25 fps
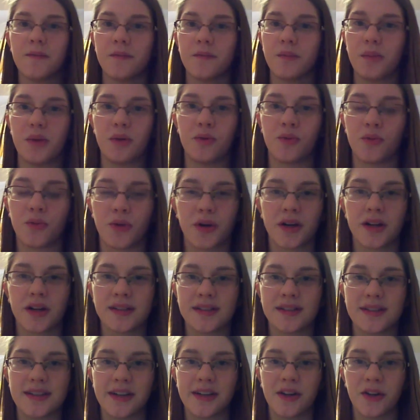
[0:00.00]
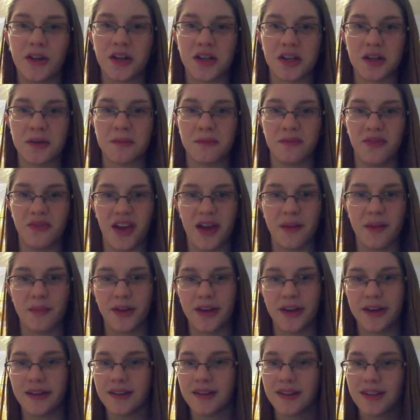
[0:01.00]
I mean, we're a single-income
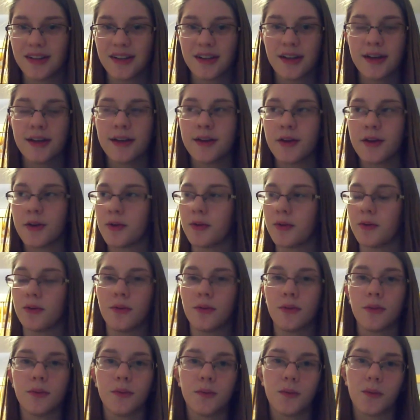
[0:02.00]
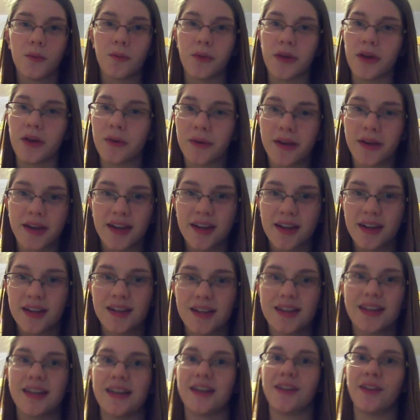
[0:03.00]
family. We don't
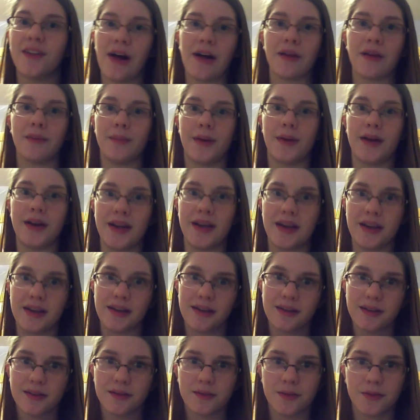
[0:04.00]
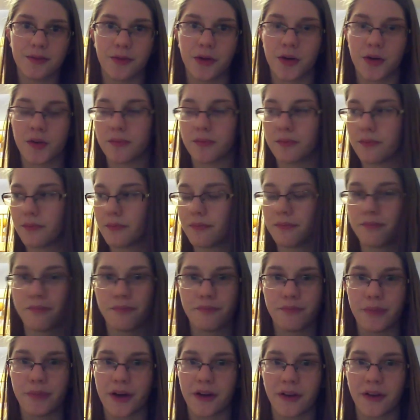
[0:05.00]
get a lot of money. We're
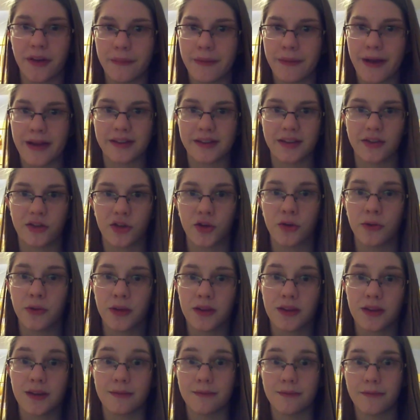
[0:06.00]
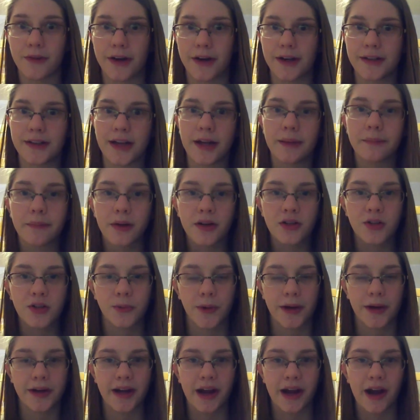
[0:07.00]
barely passing through with a very tight budget
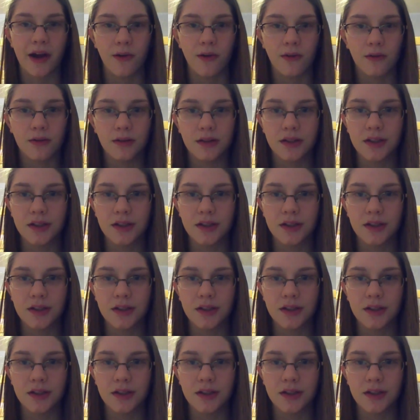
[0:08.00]
right now.